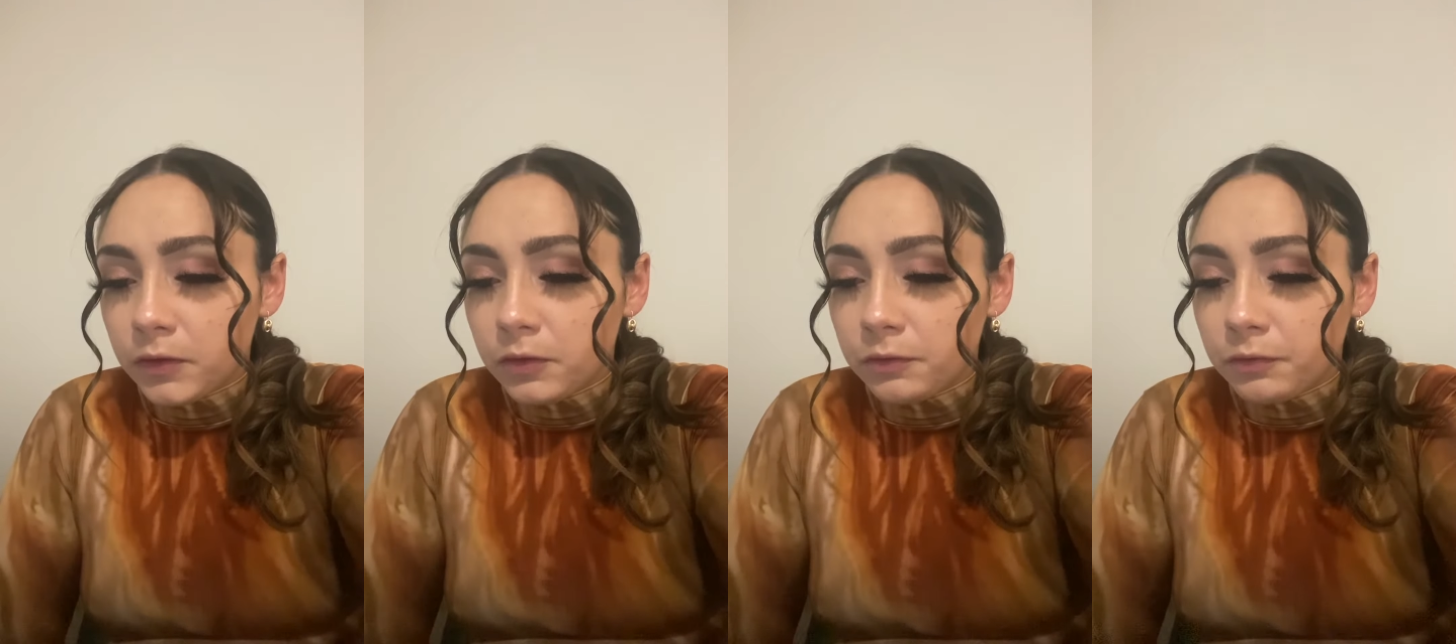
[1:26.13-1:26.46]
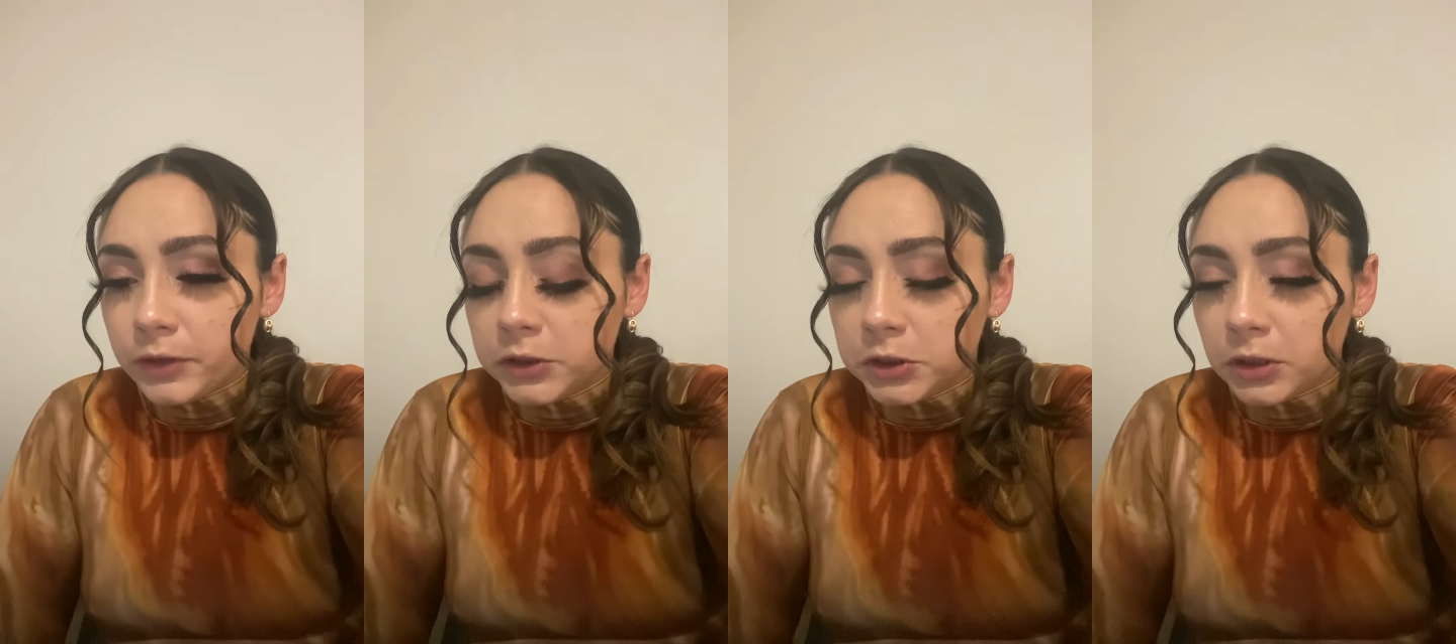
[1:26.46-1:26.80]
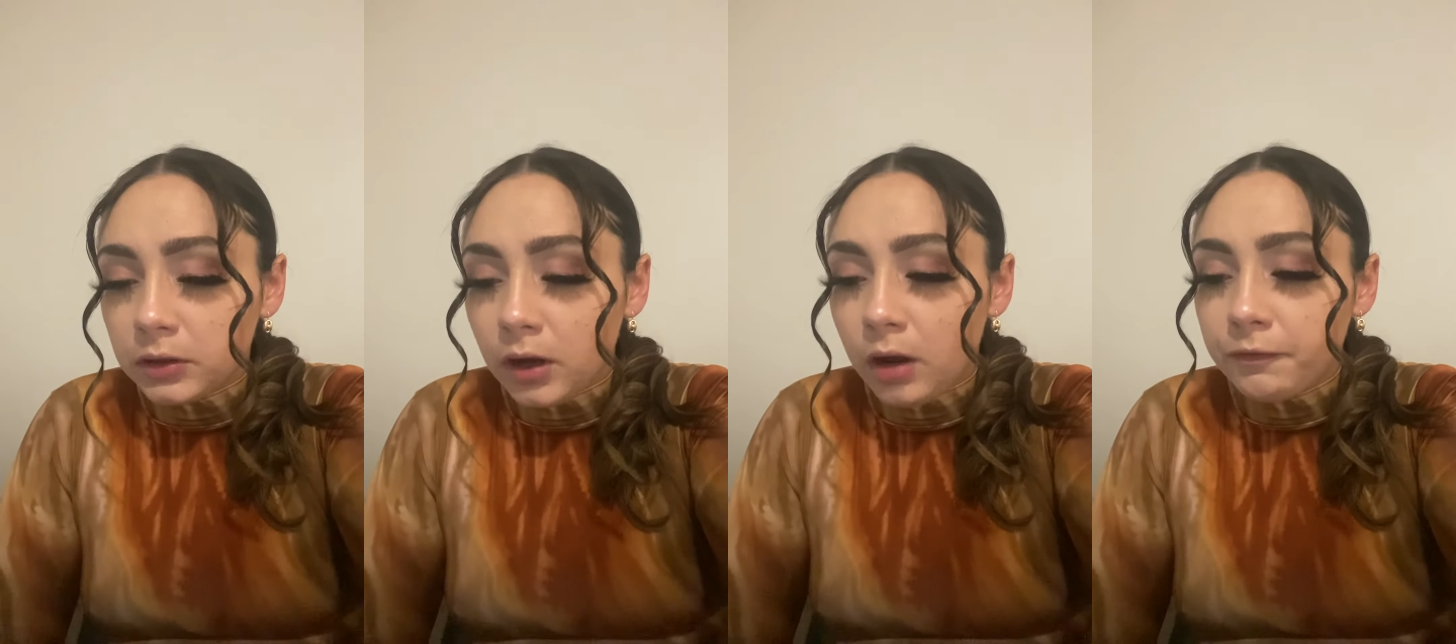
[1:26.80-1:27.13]
of
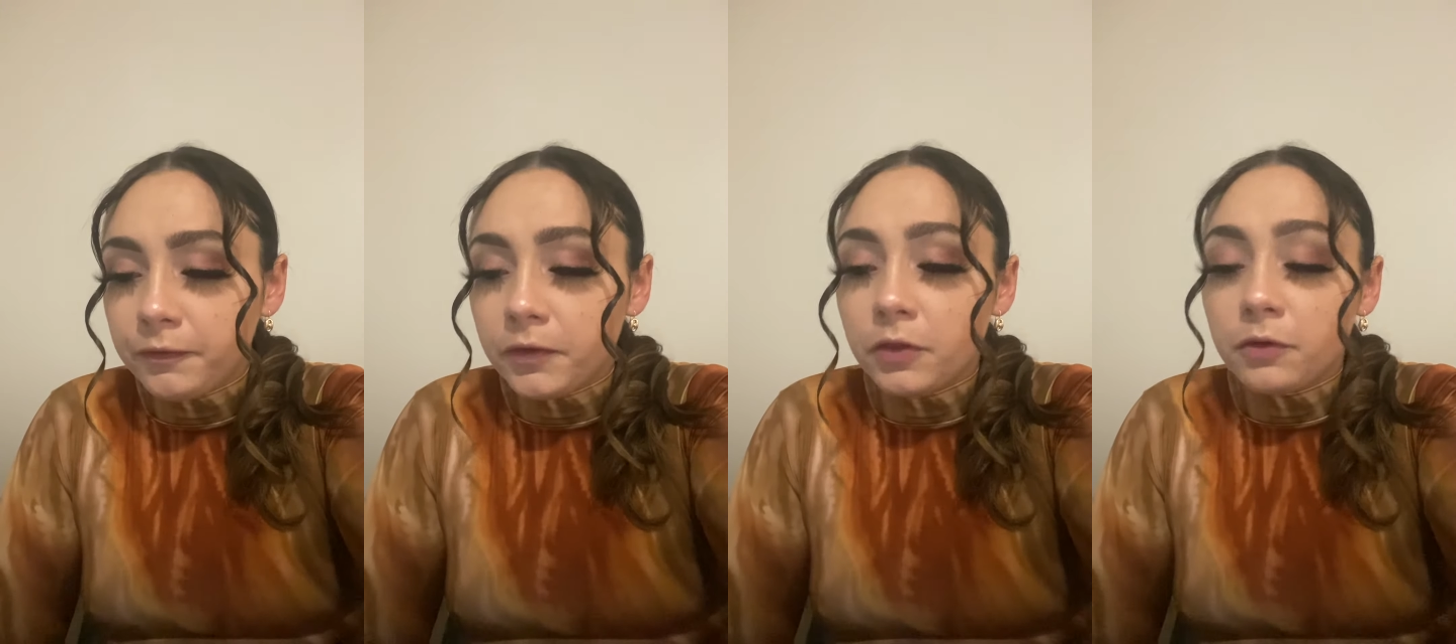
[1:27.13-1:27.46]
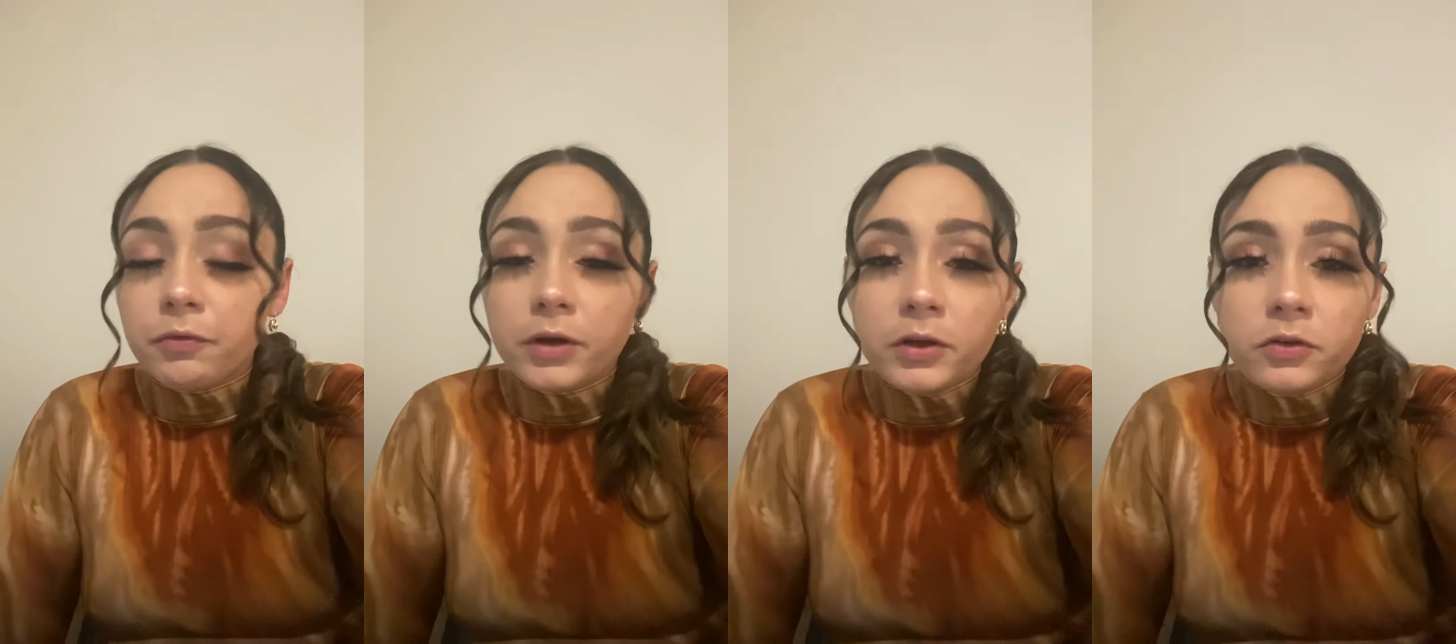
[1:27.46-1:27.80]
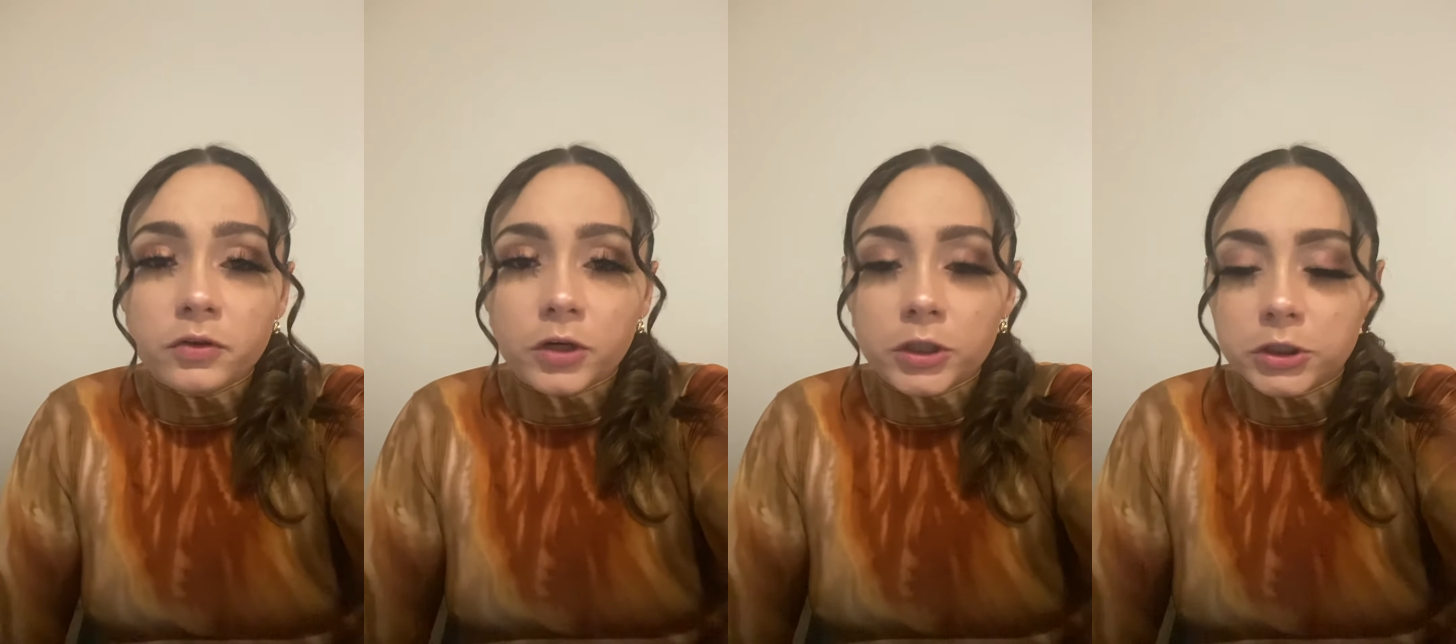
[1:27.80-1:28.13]
the
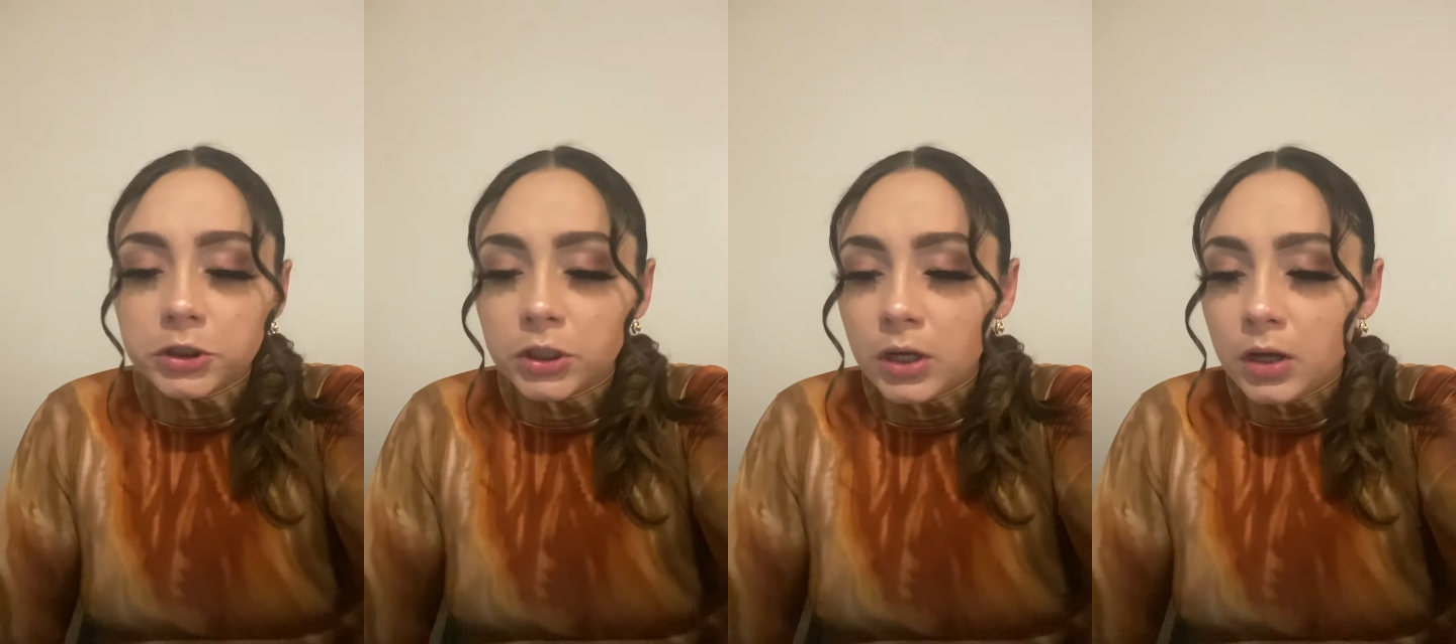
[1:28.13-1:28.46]
research